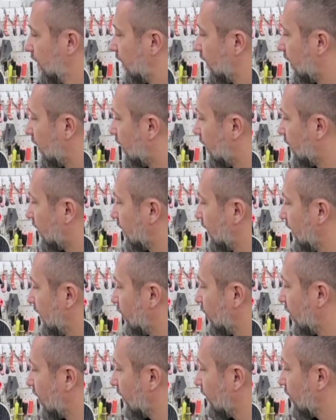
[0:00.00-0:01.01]

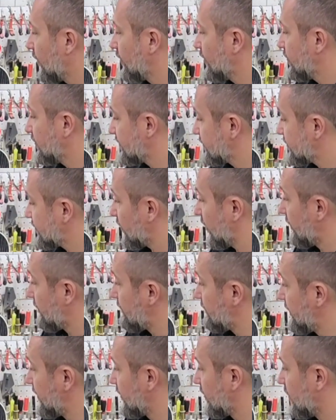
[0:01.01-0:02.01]
And what I'm going to do is I'm just going to
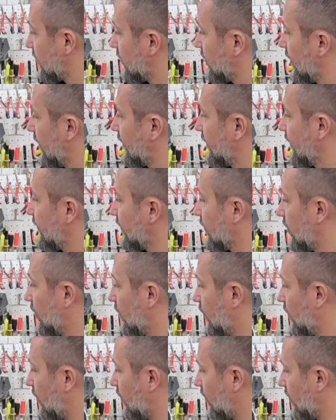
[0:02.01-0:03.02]
mill another
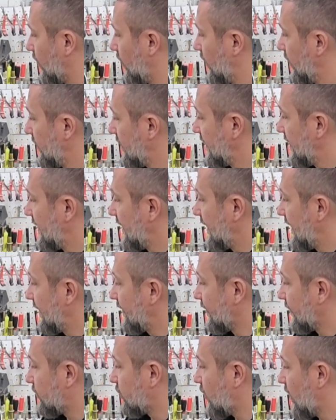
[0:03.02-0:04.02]
hole
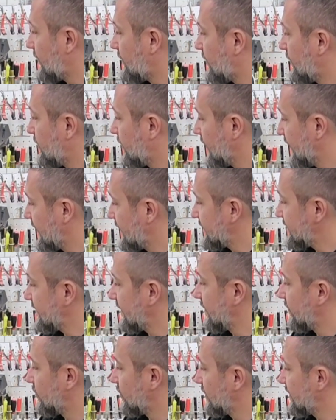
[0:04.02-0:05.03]
in the proper place
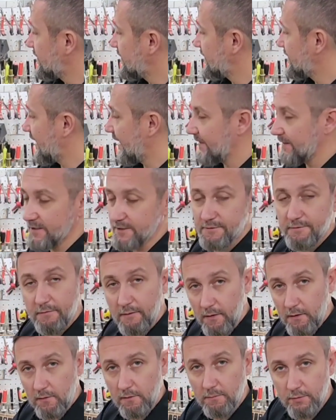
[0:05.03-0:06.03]
and reset this
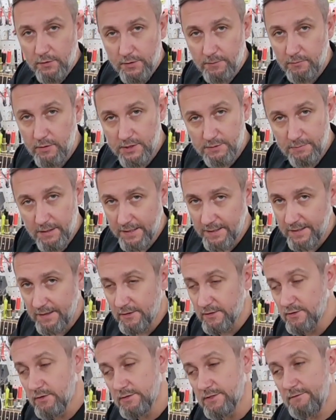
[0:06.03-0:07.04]
ferrule and put the bridge back
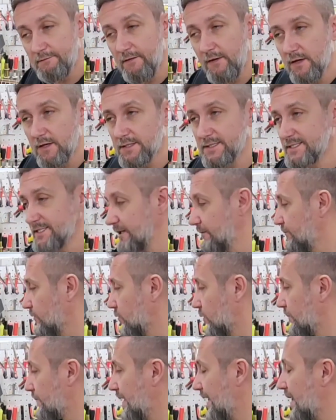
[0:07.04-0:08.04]
together. So it's a fairly
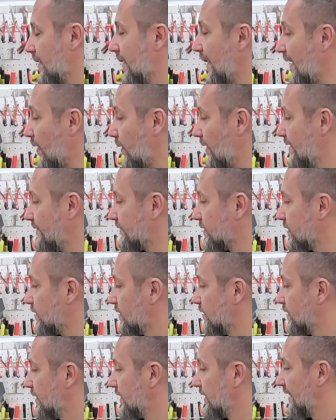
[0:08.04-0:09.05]
simple repair.
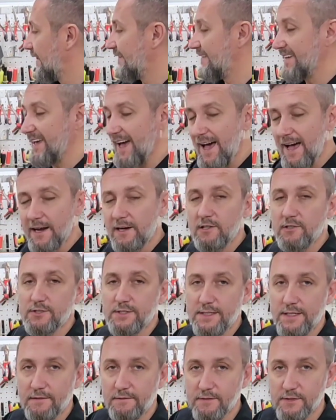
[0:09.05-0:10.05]
However, the
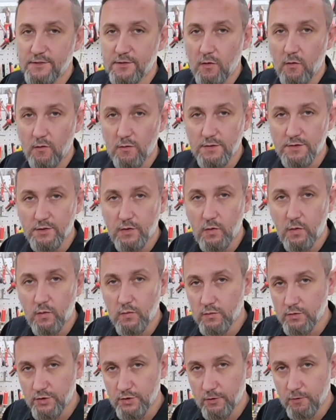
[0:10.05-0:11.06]
accuracy of this hole is
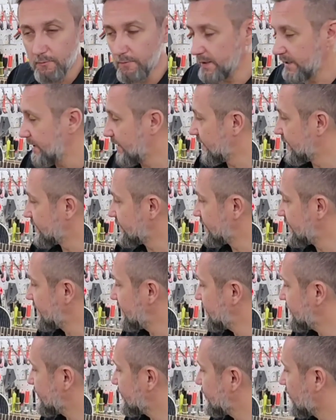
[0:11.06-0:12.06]
crucial because
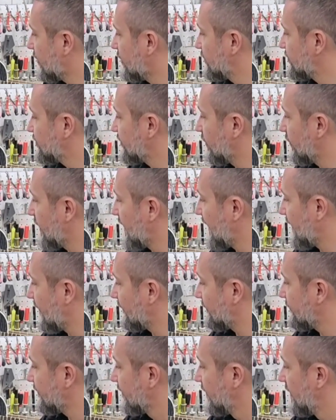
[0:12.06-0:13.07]
these guitars don't
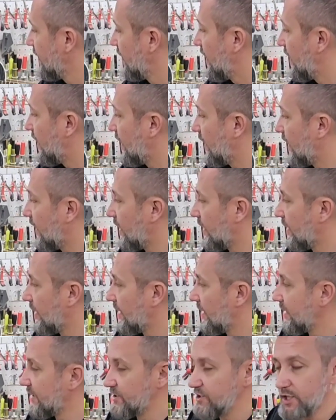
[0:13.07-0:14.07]
have
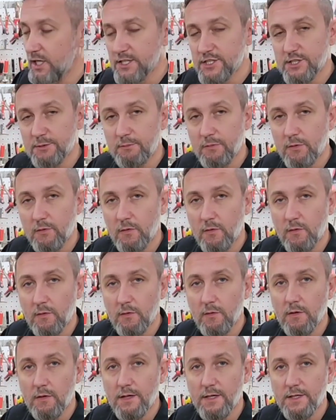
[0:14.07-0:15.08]
an
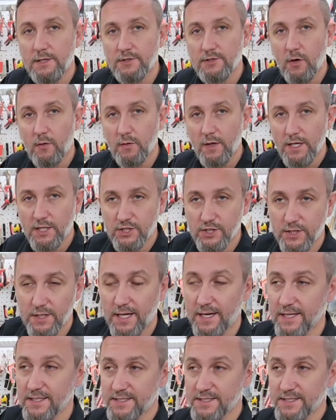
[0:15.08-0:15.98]
adjustable intonation like